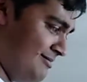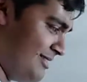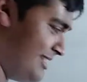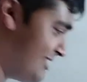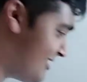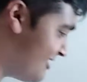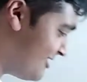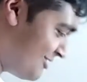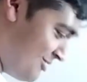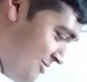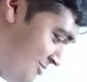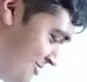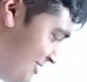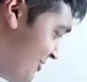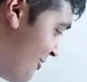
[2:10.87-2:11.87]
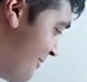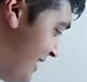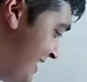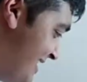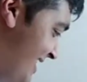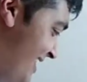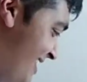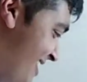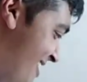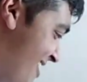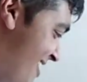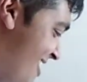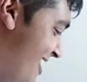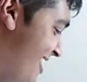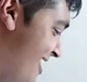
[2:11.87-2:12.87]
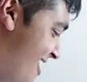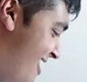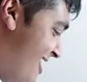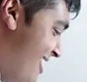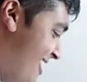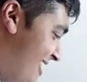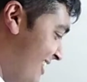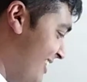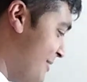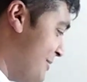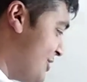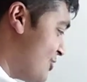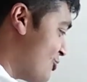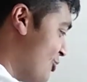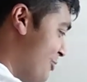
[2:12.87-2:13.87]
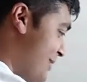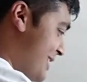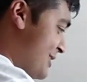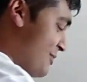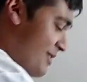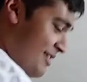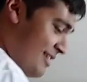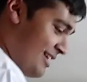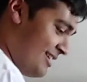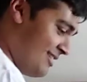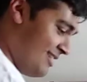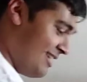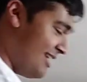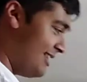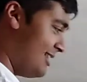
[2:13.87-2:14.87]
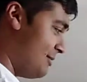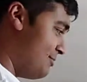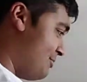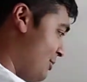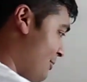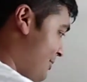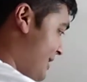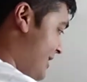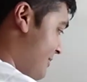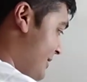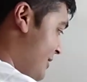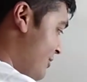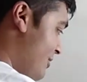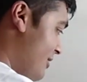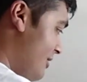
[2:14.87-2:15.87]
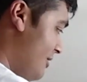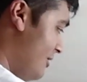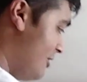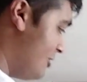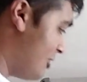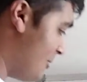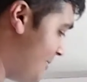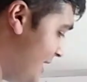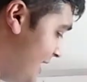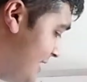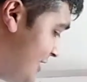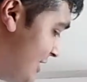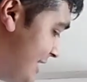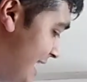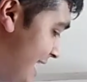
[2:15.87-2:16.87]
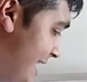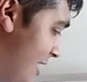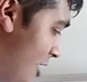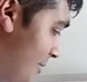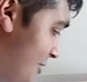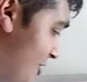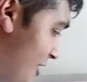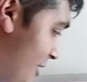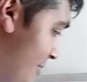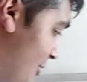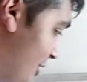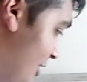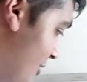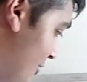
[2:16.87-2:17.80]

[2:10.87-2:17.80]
That's not amazing. Let me just draw a big square again and then put P in the middle. So P is just any arbitrary point